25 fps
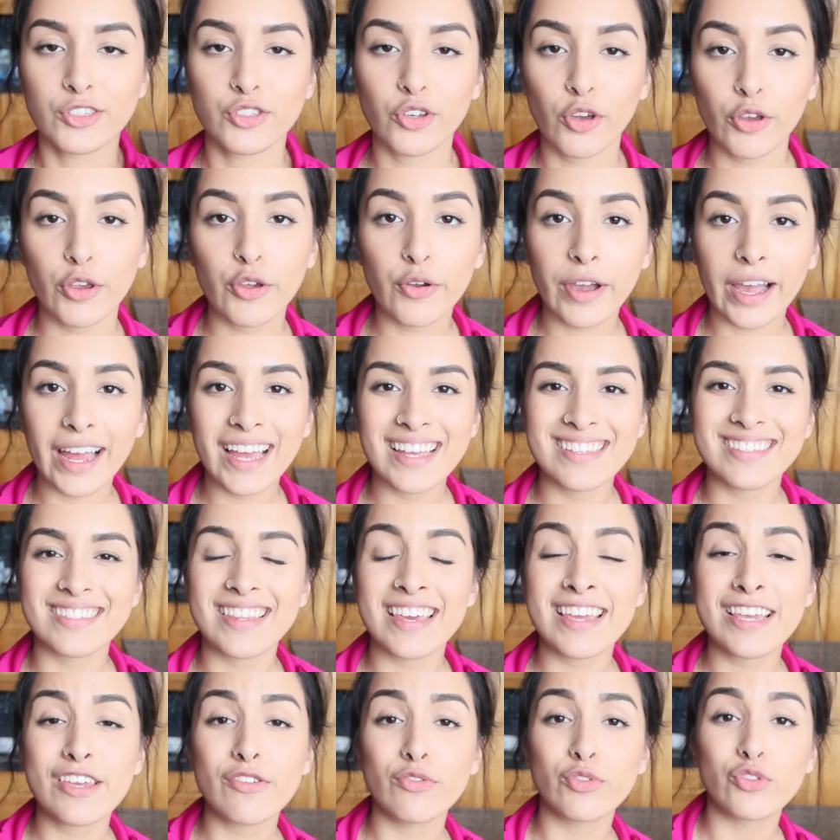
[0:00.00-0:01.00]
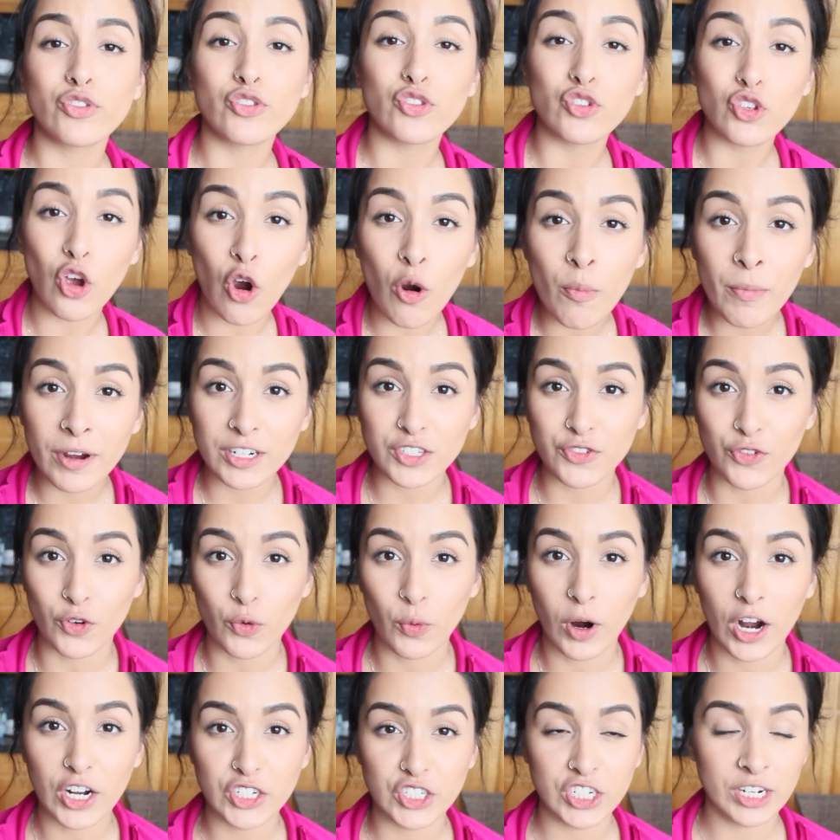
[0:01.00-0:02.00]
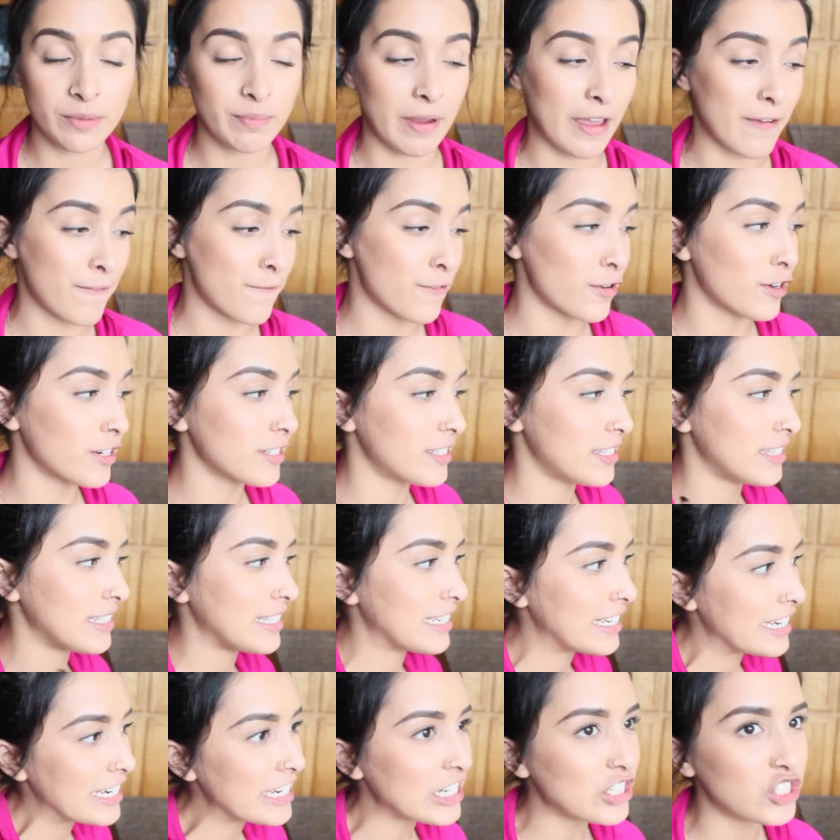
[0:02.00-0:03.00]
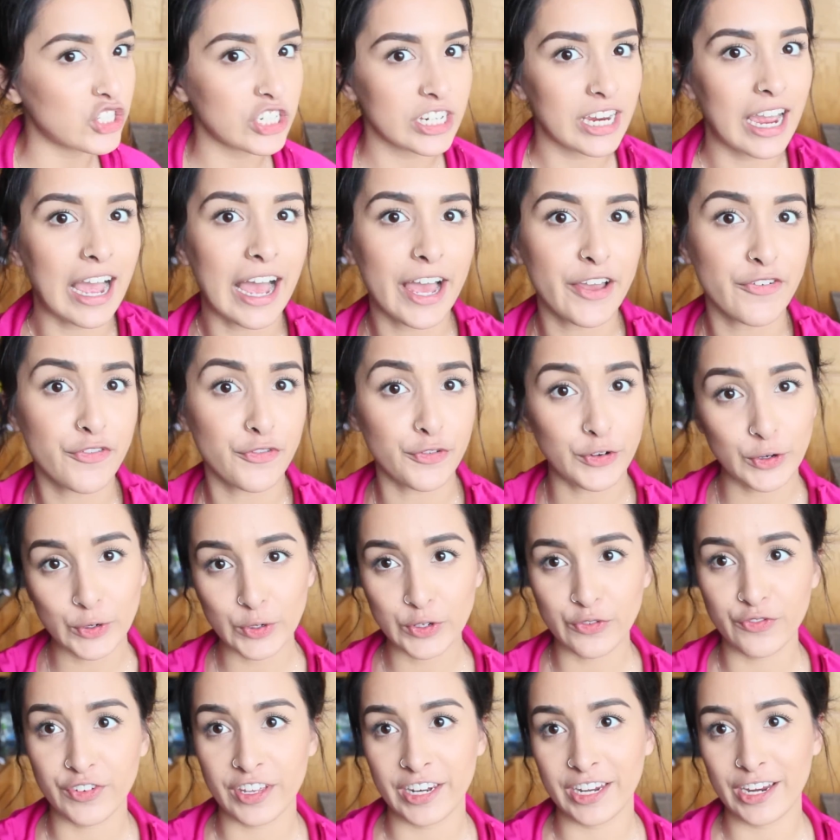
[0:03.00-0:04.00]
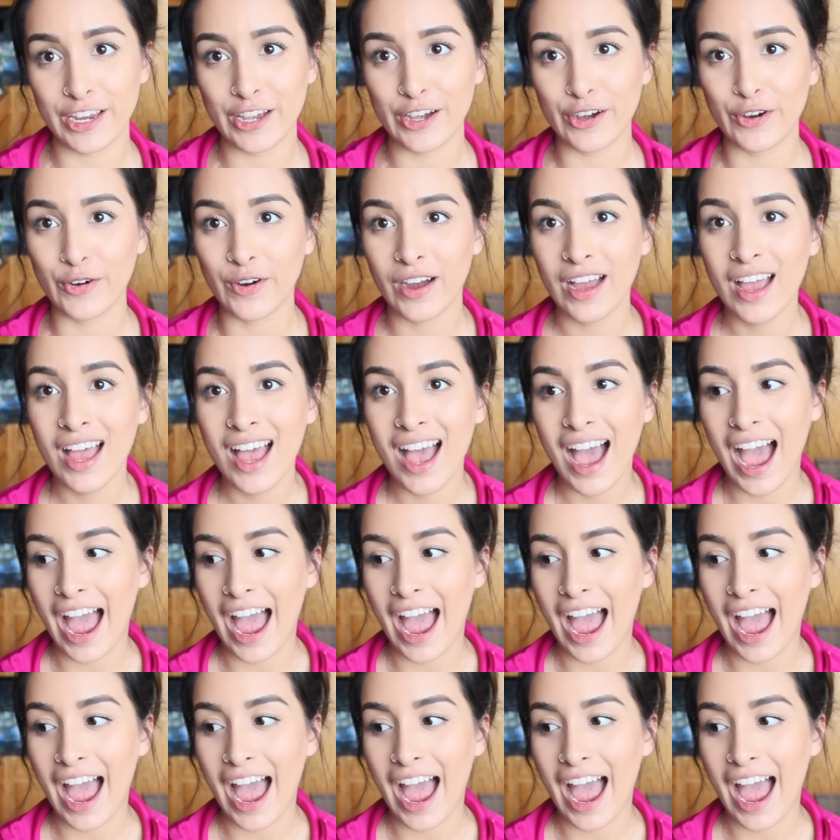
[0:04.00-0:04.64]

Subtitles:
So you guys, thank you so much for watching my first TGI food video.